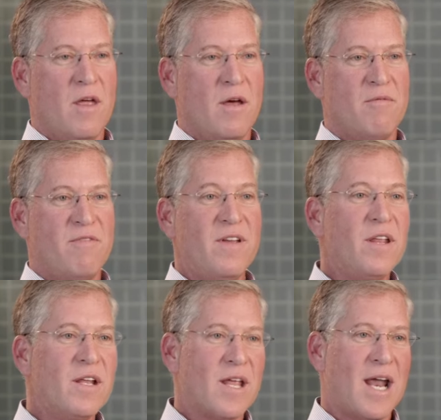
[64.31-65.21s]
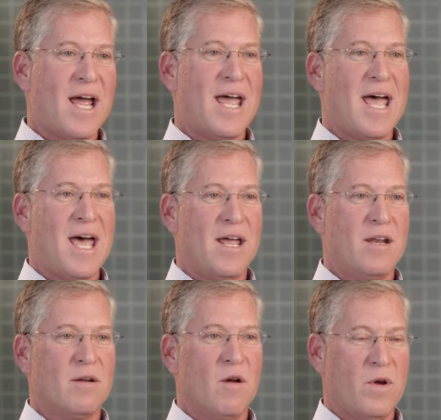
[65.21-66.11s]
the feeling that I had
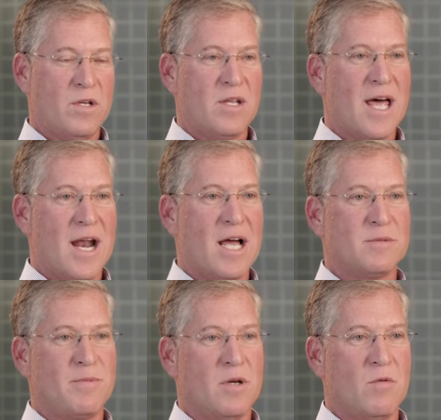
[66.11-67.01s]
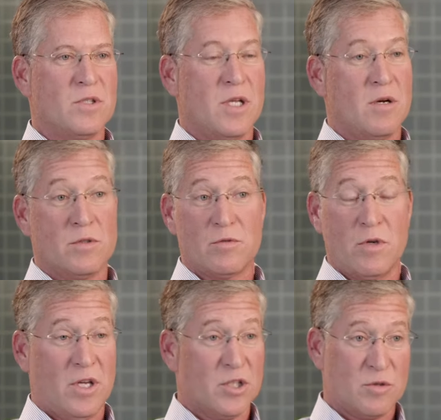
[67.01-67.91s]
going to that hospital was that it was
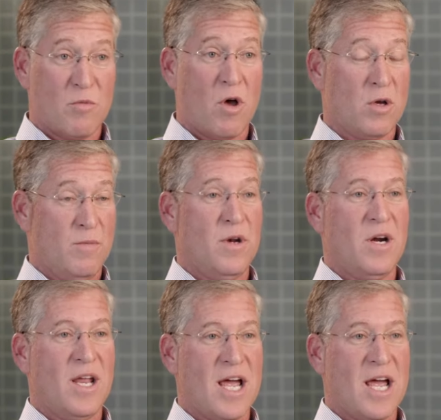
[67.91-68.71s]
really a small community